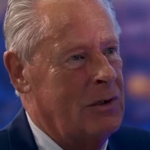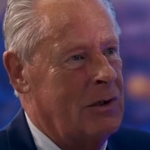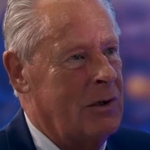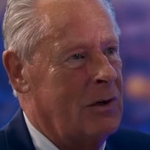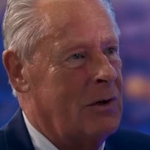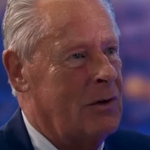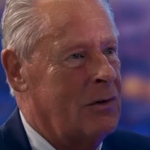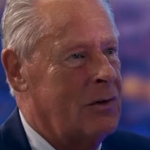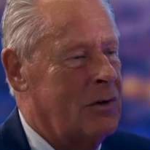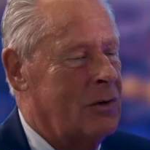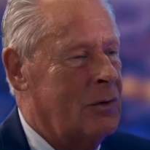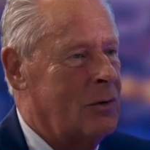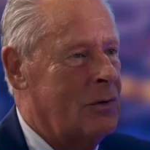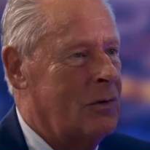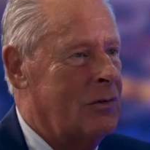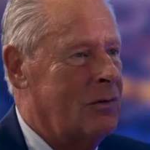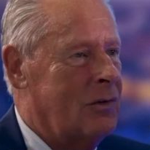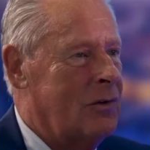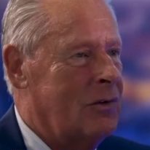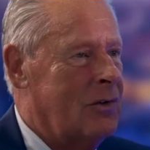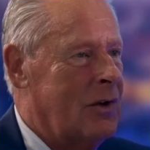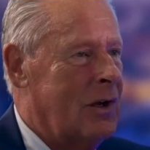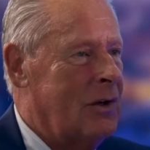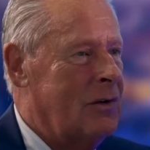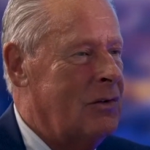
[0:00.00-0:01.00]
articles of
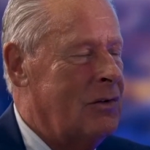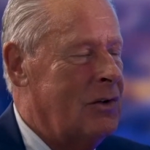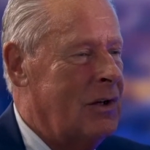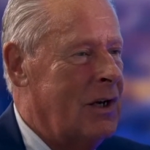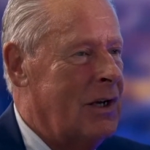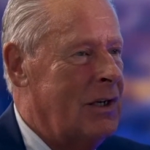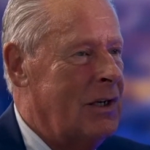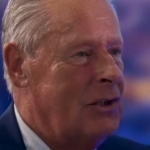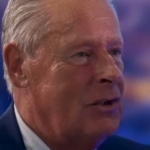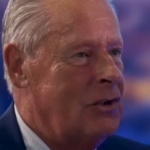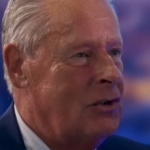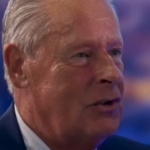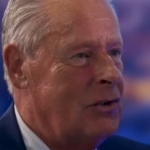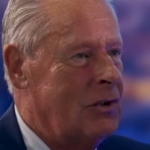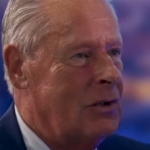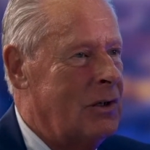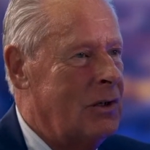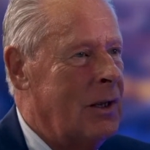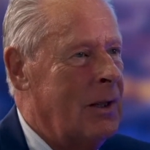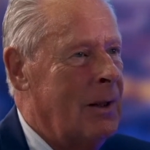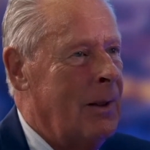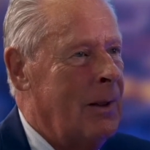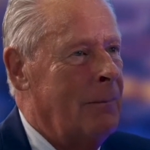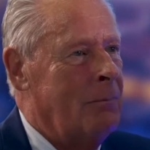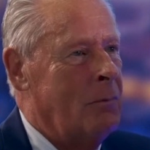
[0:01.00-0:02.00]
association,
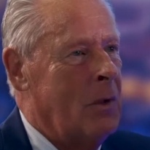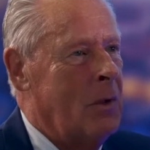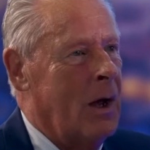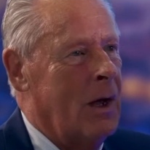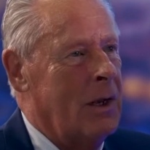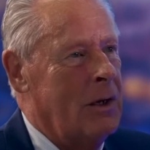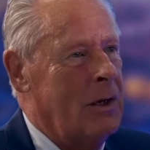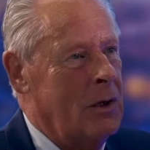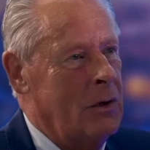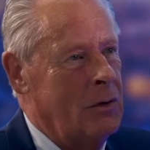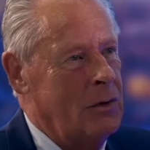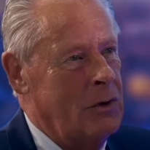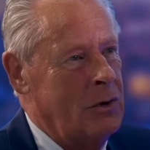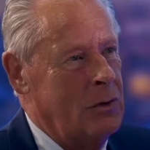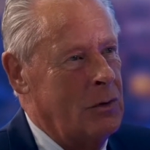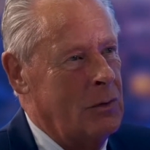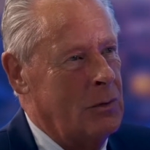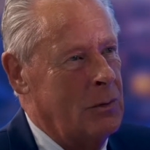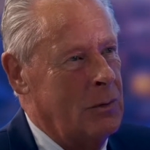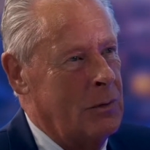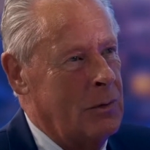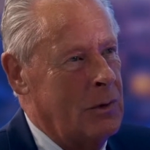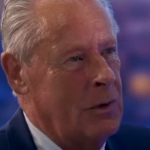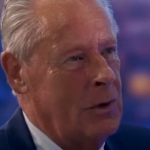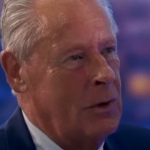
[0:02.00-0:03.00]
I know
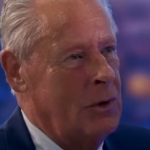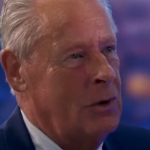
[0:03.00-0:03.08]
you're